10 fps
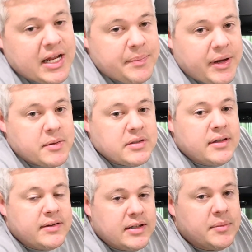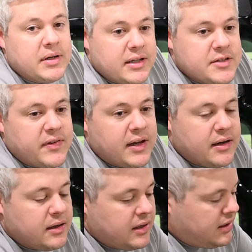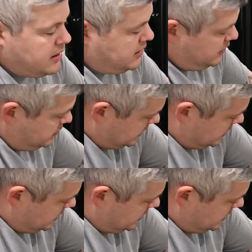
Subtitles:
amp hours lithium in this van, and we'll